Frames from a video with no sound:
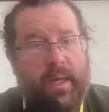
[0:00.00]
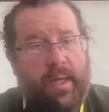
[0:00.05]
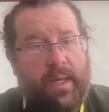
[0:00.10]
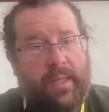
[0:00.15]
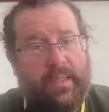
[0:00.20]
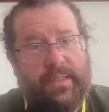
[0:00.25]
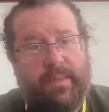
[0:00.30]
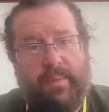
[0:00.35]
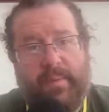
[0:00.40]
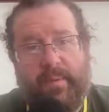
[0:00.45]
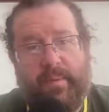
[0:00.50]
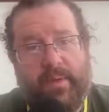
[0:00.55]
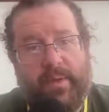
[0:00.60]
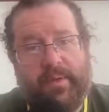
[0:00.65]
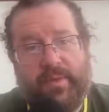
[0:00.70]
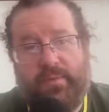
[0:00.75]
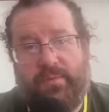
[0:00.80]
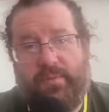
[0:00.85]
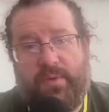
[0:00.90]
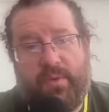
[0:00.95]
It's something
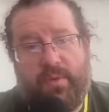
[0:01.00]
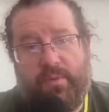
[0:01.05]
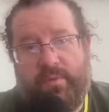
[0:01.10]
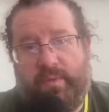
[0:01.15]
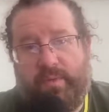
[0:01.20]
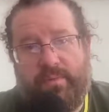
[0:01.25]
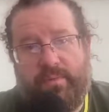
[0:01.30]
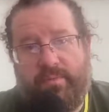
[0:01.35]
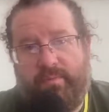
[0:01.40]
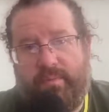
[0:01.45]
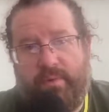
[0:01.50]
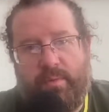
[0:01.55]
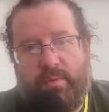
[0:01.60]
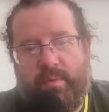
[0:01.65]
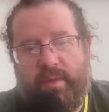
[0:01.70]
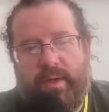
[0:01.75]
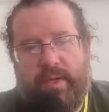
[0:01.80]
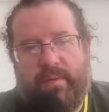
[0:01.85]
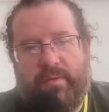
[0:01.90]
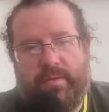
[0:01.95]
which a few of the
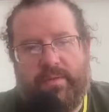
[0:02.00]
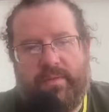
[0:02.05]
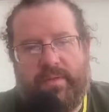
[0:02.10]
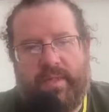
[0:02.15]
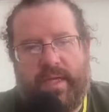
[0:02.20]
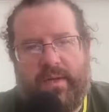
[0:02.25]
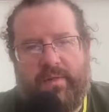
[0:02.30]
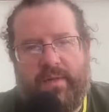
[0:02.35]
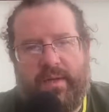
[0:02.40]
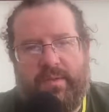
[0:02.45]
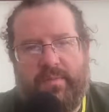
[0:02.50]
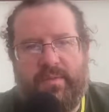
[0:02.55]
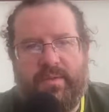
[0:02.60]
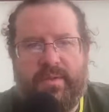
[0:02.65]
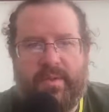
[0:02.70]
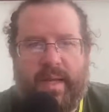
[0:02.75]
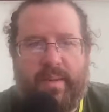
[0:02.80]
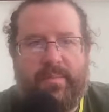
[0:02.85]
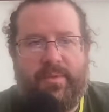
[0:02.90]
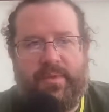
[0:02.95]
former undercovers have said, that it was
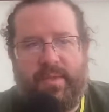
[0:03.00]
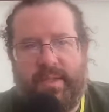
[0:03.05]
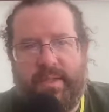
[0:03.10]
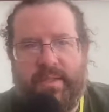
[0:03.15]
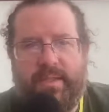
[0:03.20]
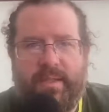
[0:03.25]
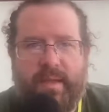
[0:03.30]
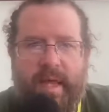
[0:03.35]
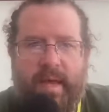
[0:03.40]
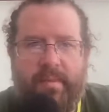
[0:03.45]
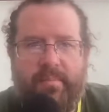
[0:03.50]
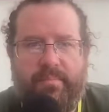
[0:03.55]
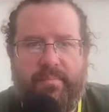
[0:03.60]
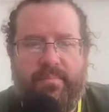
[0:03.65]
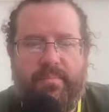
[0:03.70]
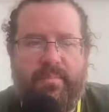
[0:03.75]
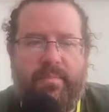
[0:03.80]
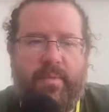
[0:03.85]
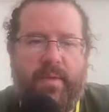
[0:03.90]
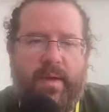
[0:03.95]
damaging to them.
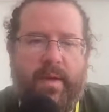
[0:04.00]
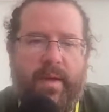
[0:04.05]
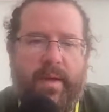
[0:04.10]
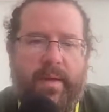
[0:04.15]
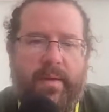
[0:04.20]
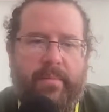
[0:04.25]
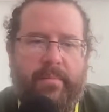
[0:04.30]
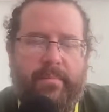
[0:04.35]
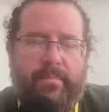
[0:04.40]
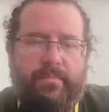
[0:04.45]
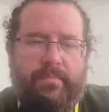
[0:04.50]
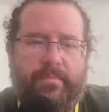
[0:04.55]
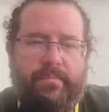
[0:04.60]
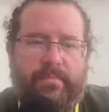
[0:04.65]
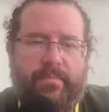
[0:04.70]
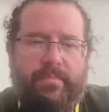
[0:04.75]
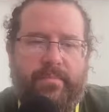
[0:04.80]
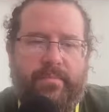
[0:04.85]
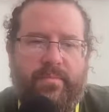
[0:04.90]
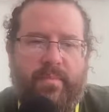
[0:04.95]
I
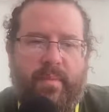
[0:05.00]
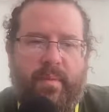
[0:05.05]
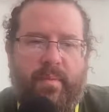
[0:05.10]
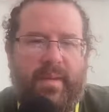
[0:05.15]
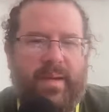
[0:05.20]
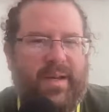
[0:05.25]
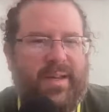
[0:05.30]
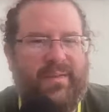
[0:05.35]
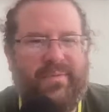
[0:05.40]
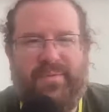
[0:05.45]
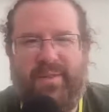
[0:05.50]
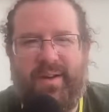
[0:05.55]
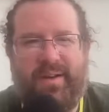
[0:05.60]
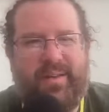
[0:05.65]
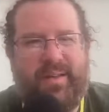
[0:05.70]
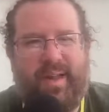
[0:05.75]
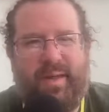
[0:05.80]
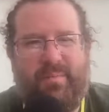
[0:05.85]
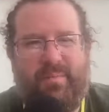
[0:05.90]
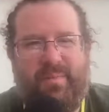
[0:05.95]
mean, like, fuck
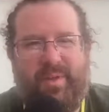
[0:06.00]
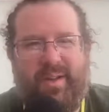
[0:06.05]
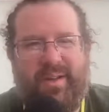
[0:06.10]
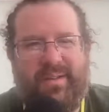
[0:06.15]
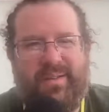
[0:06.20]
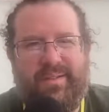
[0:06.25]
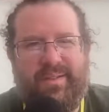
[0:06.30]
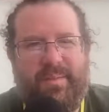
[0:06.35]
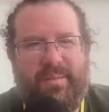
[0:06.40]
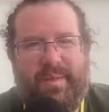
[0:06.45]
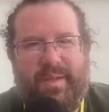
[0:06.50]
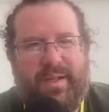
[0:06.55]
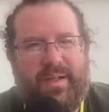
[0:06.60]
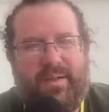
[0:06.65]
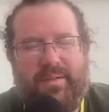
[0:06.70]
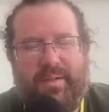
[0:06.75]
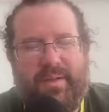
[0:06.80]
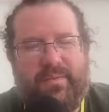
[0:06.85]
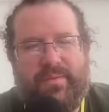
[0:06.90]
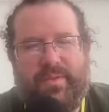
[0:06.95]
them, right? I mean, I
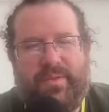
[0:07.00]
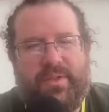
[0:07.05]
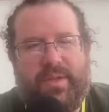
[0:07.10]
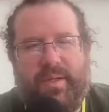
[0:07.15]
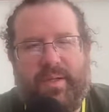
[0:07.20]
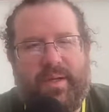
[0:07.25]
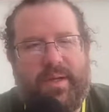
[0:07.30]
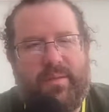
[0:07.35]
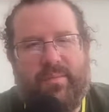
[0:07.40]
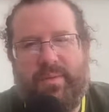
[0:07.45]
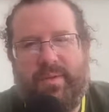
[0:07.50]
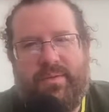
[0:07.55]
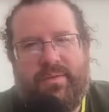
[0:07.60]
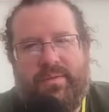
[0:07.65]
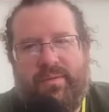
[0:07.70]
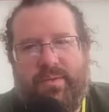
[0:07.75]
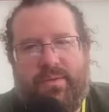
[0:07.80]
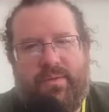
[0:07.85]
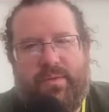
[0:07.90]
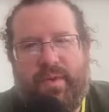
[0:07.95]
don't give a shit. Like, we
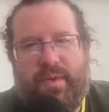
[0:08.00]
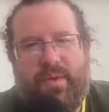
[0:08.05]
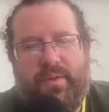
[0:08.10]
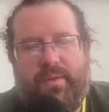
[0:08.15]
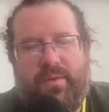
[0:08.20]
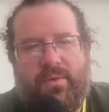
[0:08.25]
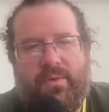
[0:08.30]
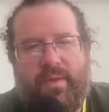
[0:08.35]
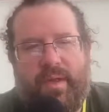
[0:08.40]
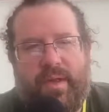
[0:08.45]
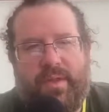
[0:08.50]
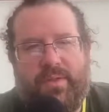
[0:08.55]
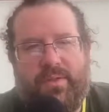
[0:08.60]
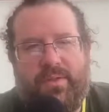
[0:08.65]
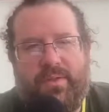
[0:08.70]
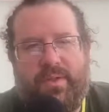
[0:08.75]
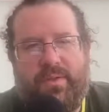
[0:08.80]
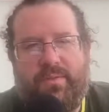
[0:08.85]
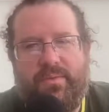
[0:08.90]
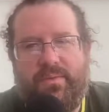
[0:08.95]
should have fucking thought of that,
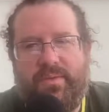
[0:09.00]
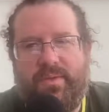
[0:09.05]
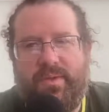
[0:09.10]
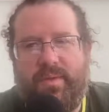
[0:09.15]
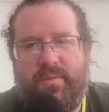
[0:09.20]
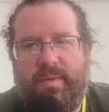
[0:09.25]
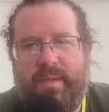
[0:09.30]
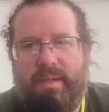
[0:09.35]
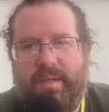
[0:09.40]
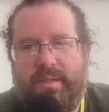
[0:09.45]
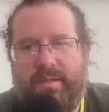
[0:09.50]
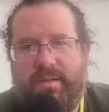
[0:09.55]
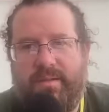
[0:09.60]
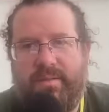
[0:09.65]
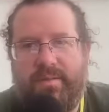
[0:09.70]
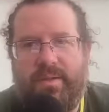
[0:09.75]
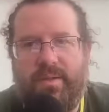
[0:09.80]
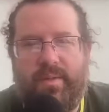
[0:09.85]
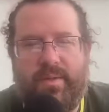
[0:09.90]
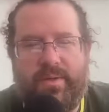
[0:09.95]
shouldn't you? Do you know what I mean?
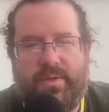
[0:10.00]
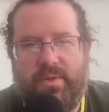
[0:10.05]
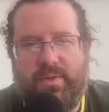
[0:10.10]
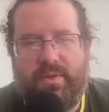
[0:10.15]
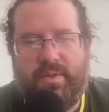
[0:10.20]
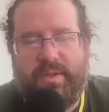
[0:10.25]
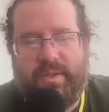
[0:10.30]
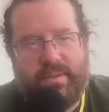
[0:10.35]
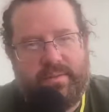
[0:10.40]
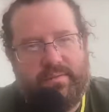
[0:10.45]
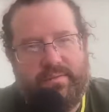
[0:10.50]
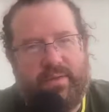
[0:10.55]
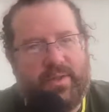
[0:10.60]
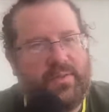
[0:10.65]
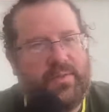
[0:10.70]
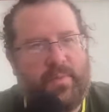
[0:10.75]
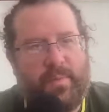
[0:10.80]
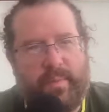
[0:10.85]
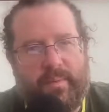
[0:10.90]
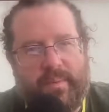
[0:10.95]
You had a choice. Lots
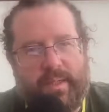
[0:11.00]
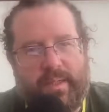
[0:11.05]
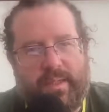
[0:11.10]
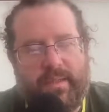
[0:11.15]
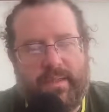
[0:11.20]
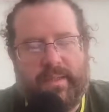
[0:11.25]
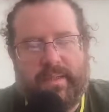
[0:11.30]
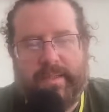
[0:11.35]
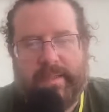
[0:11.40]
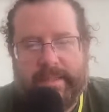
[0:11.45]
of other people didn't.